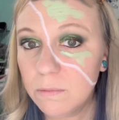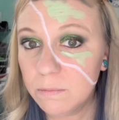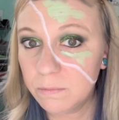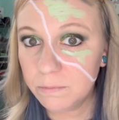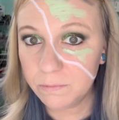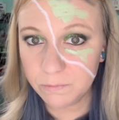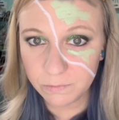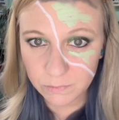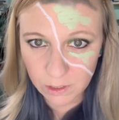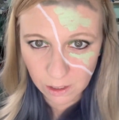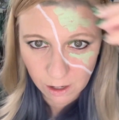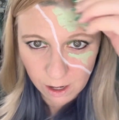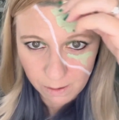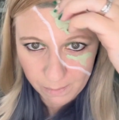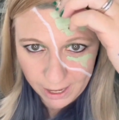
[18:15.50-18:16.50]
And I'll
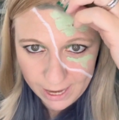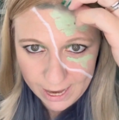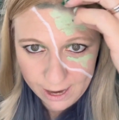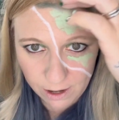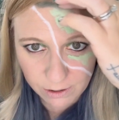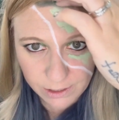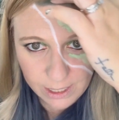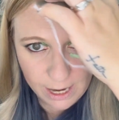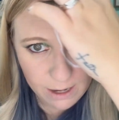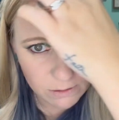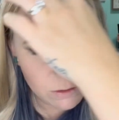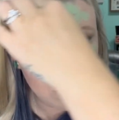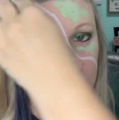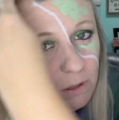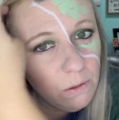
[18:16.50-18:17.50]
have my hair
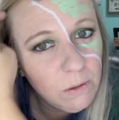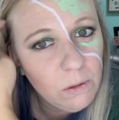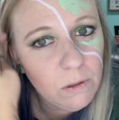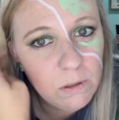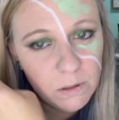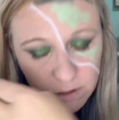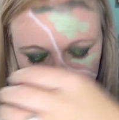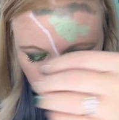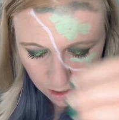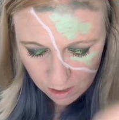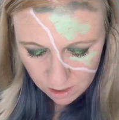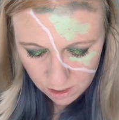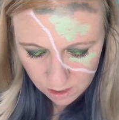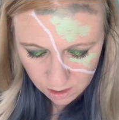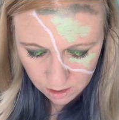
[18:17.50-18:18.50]
down so it'll
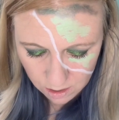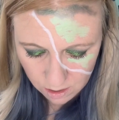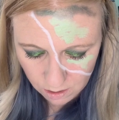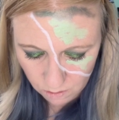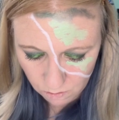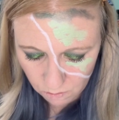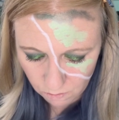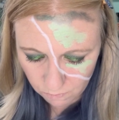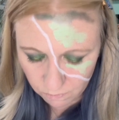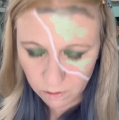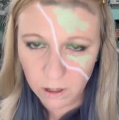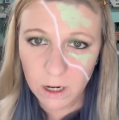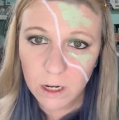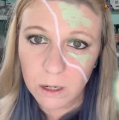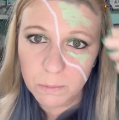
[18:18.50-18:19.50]
go
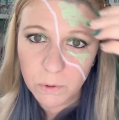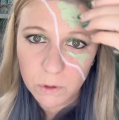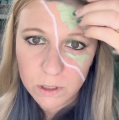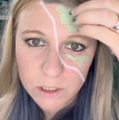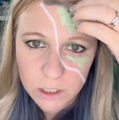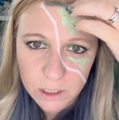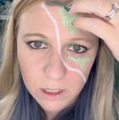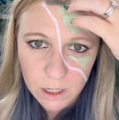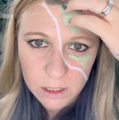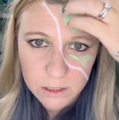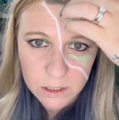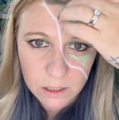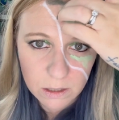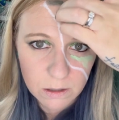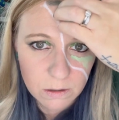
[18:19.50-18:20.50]
over a good portion of that
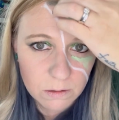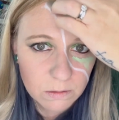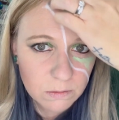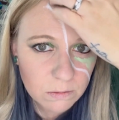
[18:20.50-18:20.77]
too.